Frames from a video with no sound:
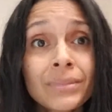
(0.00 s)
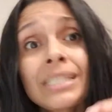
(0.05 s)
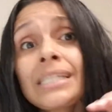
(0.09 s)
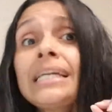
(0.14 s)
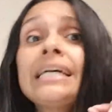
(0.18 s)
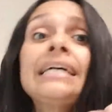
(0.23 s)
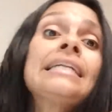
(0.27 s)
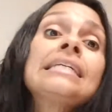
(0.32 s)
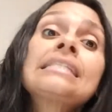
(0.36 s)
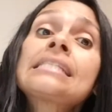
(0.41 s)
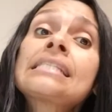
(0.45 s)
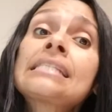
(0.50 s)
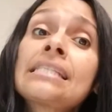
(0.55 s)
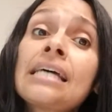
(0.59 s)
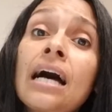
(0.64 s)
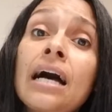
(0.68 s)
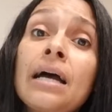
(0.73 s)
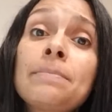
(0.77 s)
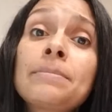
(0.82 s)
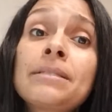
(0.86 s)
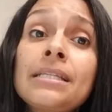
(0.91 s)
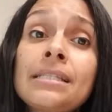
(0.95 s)
And it's
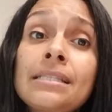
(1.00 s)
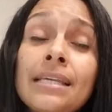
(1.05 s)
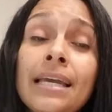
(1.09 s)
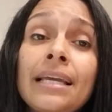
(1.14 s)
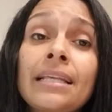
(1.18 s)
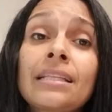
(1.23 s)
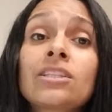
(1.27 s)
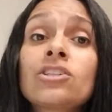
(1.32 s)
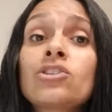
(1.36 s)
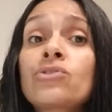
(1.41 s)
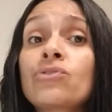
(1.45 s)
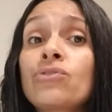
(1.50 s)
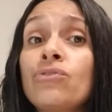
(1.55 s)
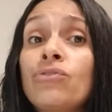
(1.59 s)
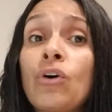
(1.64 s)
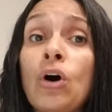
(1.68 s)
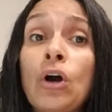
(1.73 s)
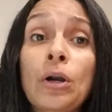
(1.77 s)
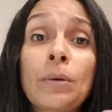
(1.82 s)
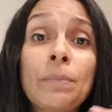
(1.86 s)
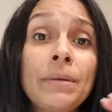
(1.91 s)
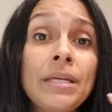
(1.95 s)
time to take this
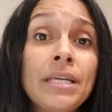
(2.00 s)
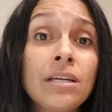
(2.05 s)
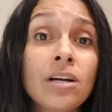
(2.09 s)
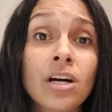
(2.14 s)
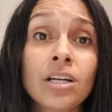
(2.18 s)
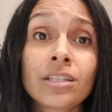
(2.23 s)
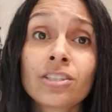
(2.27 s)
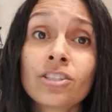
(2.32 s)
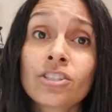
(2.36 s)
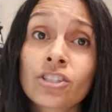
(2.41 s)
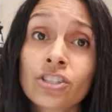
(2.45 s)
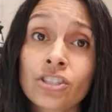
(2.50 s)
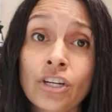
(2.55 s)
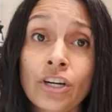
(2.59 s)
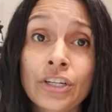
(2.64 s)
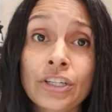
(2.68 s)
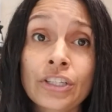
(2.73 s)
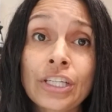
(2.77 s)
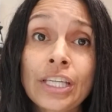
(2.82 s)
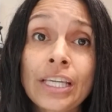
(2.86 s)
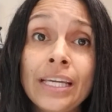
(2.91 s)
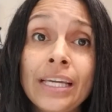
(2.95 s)
far beyond the
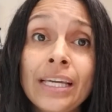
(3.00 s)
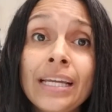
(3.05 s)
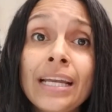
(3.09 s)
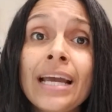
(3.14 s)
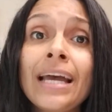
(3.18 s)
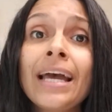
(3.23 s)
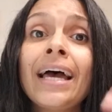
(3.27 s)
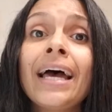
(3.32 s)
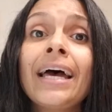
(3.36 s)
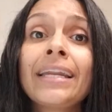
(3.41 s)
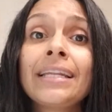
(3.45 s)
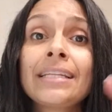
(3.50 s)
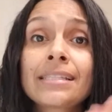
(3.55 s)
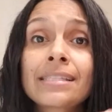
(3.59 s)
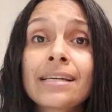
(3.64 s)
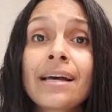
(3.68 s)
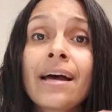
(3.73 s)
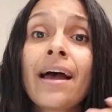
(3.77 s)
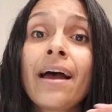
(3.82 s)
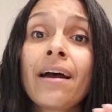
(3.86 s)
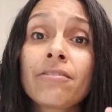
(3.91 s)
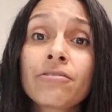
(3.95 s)
starter kit and
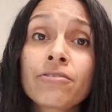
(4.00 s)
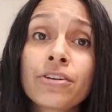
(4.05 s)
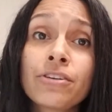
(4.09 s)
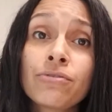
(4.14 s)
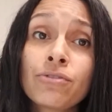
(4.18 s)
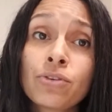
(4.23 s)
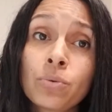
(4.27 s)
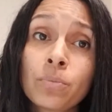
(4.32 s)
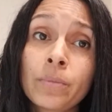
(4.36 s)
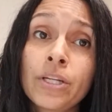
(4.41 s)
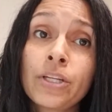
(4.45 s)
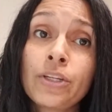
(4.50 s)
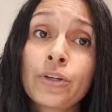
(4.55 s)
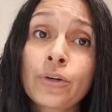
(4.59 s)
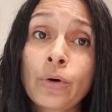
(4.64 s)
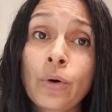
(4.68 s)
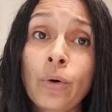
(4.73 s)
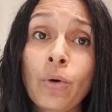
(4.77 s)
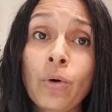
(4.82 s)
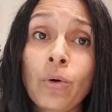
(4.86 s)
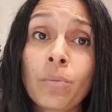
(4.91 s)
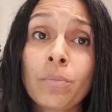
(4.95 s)
into every room in your
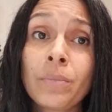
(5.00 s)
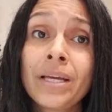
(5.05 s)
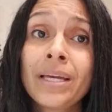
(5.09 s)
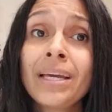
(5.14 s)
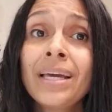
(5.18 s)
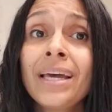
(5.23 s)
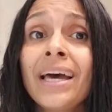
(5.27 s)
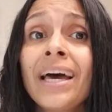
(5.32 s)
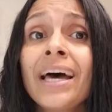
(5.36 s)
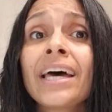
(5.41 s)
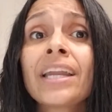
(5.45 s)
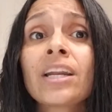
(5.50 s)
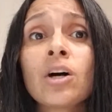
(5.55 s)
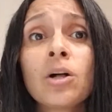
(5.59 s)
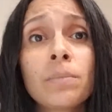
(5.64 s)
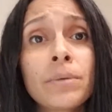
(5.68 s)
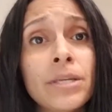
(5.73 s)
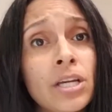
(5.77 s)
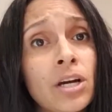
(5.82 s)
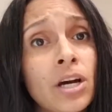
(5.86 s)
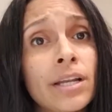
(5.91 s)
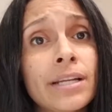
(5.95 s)
home. And I'll
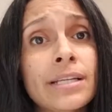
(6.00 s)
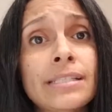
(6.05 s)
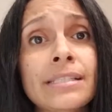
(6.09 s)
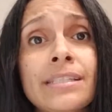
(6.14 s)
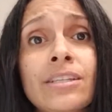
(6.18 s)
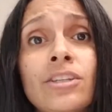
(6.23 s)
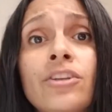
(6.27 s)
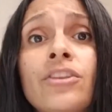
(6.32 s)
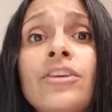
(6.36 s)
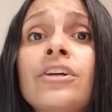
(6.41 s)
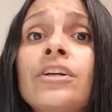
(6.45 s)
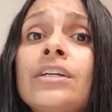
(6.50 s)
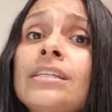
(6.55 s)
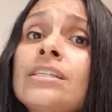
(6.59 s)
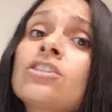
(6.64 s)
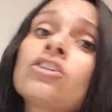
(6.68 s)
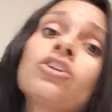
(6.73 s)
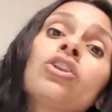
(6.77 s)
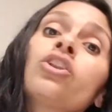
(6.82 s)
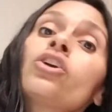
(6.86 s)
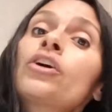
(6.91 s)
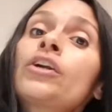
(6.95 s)
be honest here, there is
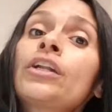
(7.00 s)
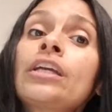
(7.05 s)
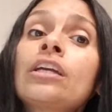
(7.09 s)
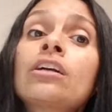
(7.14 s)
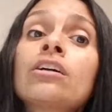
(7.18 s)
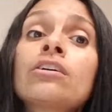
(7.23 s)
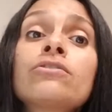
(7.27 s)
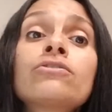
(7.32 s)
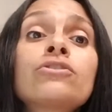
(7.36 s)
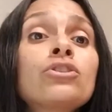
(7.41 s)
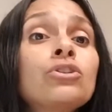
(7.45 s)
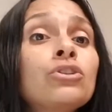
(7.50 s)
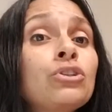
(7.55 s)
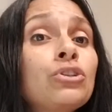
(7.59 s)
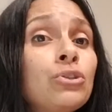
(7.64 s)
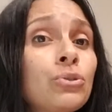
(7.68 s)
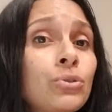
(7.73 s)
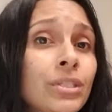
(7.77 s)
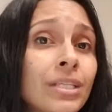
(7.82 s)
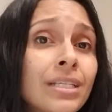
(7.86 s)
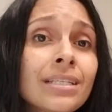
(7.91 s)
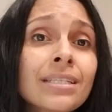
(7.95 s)
a learning curve to
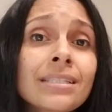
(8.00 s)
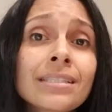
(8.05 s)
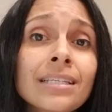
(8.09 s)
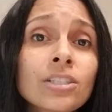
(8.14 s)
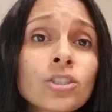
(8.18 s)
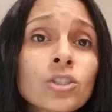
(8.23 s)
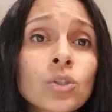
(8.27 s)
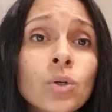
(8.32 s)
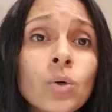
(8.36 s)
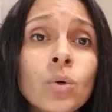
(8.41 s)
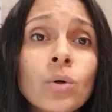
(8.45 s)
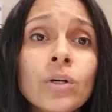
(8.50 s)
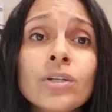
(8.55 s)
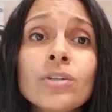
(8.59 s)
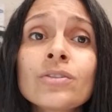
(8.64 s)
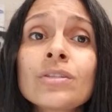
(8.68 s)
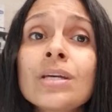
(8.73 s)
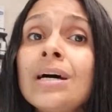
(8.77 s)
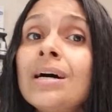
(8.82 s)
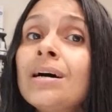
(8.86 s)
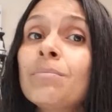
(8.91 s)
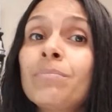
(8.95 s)
using essential oils,
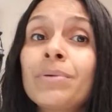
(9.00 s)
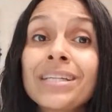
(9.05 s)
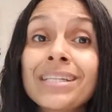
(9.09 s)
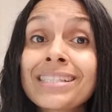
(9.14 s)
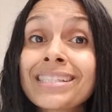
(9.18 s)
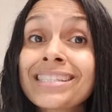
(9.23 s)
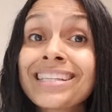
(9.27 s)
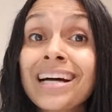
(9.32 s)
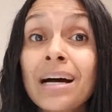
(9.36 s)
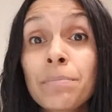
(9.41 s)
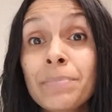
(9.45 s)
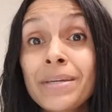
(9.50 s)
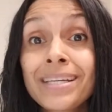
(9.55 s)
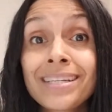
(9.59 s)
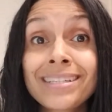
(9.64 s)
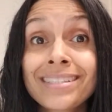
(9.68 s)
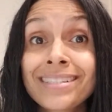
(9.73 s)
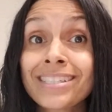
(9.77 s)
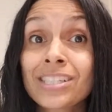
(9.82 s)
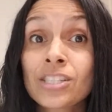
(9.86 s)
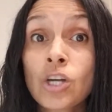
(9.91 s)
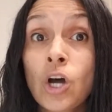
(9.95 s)
but it's not
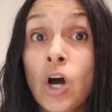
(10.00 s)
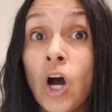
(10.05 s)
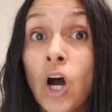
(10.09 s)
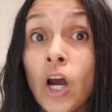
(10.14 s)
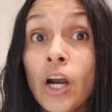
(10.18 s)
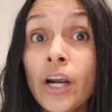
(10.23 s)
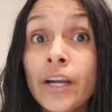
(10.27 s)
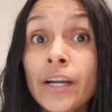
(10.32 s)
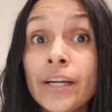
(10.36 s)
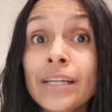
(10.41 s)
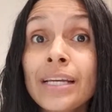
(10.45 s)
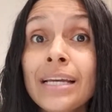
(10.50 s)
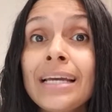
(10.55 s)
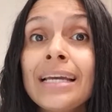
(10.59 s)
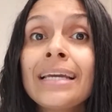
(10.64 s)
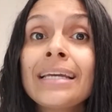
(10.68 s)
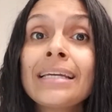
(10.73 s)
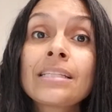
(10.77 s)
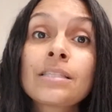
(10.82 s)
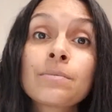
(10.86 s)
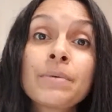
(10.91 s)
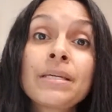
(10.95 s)
because it's hard.
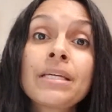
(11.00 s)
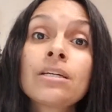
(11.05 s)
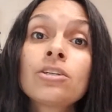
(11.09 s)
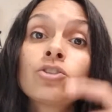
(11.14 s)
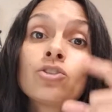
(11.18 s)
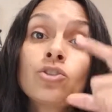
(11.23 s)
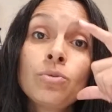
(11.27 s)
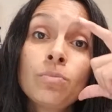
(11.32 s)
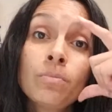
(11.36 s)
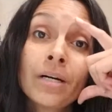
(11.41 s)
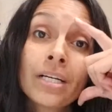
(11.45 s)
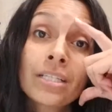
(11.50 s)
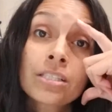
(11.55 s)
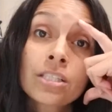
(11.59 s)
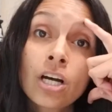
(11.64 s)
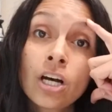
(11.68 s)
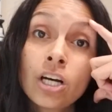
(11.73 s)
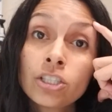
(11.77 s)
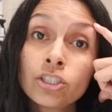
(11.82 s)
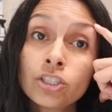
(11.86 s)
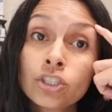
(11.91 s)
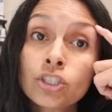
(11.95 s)
It's because you must
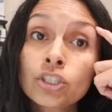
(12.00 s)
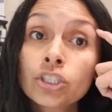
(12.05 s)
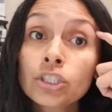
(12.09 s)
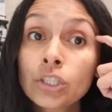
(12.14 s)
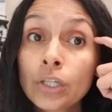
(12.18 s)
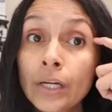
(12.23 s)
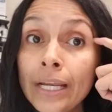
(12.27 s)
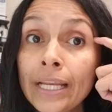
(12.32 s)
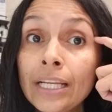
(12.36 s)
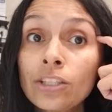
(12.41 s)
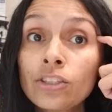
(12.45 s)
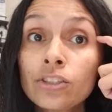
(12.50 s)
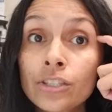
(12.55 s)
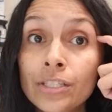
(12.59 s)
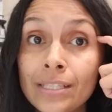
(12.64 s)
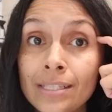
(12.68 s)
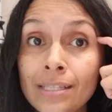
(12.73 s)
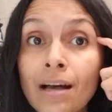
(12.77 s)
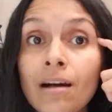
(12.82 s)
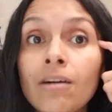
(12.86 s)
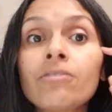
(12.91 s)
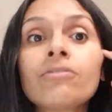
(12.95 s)
untrain
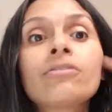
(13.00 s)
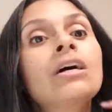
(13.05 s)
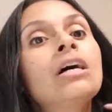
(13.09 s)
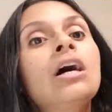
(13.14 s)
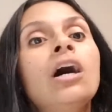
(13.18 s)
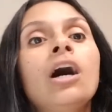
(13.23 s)
yourself.